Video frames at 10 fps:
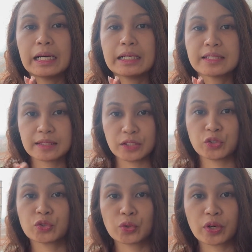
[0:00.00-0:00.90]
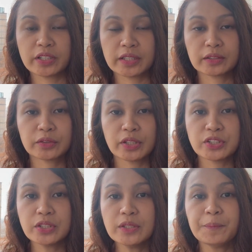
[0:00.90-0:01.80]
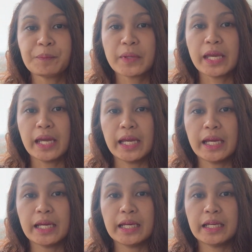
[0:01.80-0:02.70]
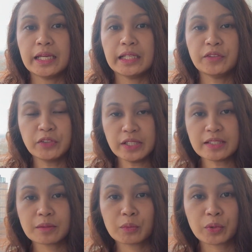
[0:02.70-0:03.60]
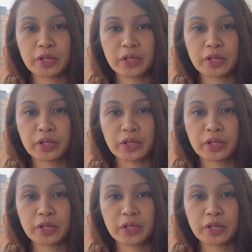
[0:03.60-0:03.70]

statutory declaration. And if you need some more